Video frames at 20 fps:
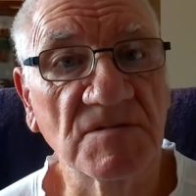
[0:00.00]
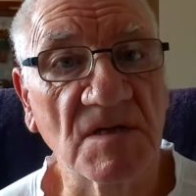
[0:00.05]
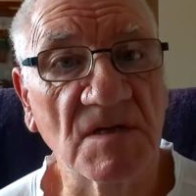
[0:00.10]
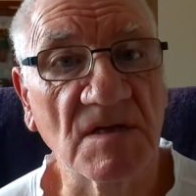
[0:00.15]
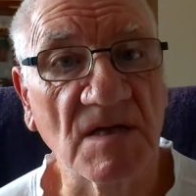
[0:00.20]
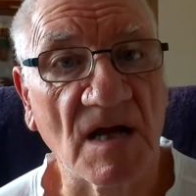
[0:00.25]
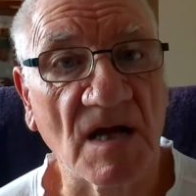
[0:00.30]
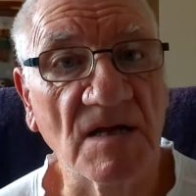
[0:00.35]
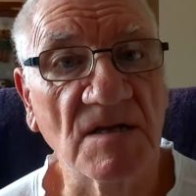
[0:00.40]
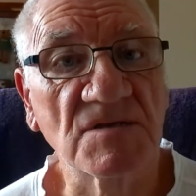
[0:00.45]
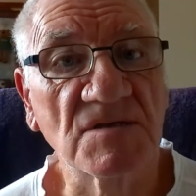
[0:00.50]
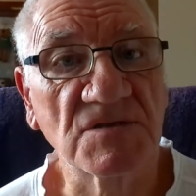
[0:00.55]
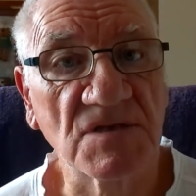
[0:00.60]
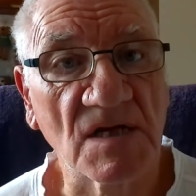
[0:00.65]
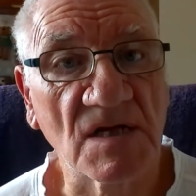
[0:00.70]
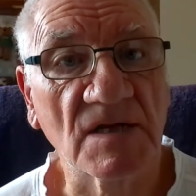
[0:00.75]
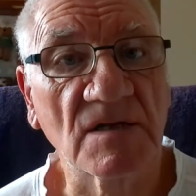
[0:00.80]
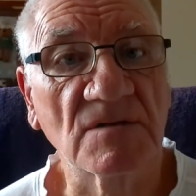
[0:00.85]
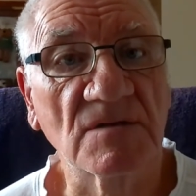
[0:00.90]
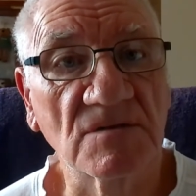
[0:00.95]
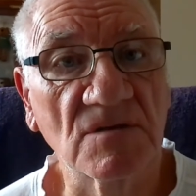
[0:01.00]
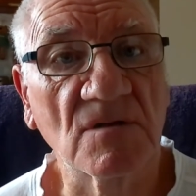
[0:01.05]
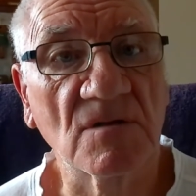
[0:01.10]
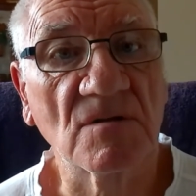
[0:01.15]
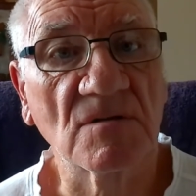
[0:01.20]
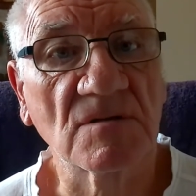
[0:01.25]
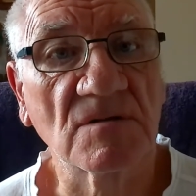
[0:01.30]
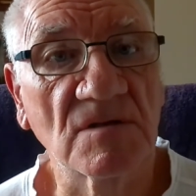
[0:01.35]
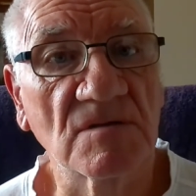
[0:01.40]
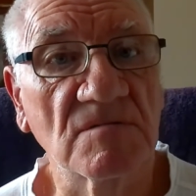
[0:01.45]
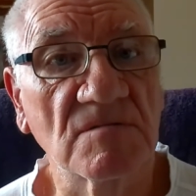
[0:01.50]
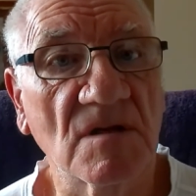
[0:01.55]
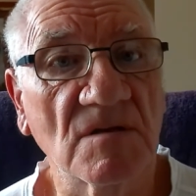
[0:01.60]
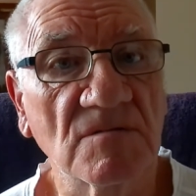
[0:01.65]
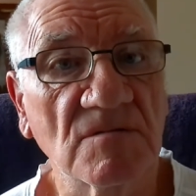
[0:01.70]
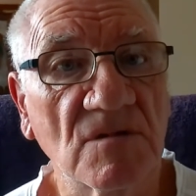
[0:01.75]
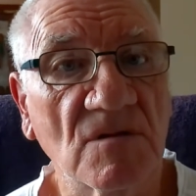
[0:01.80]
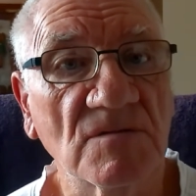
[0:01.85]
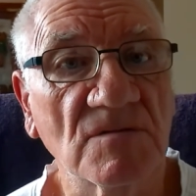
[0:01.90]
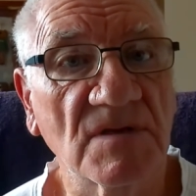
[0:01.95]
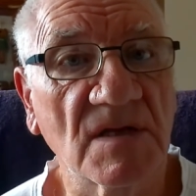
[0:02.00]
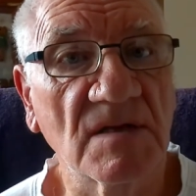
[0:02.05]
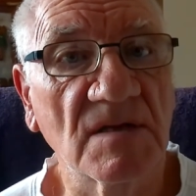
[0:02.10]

again siliconed on, and got